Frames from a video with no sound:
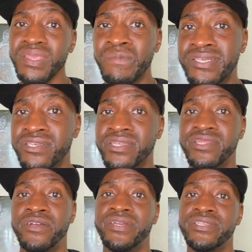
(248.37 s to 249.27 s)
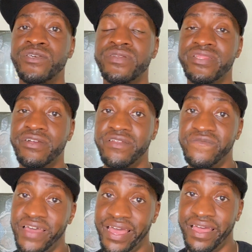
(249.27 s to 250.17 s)
which is the 32 to
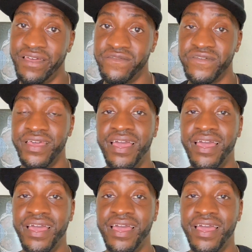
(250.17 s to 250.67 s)
35,